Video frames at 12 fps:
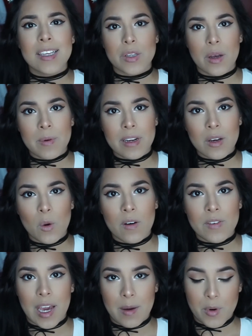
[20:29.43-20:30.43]
So I'm gonna go
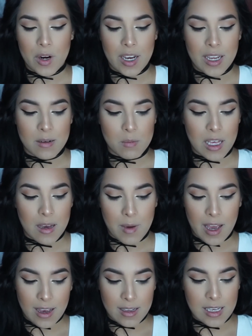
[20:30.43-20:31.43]
off camera and apply
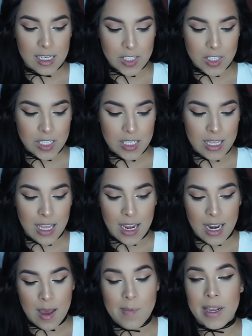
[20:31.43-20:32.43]
my eyelashes,
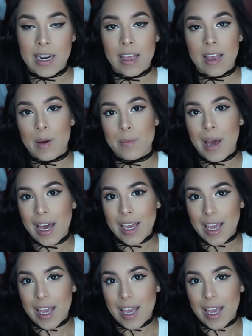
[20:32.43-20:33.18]
and I'm gonna come back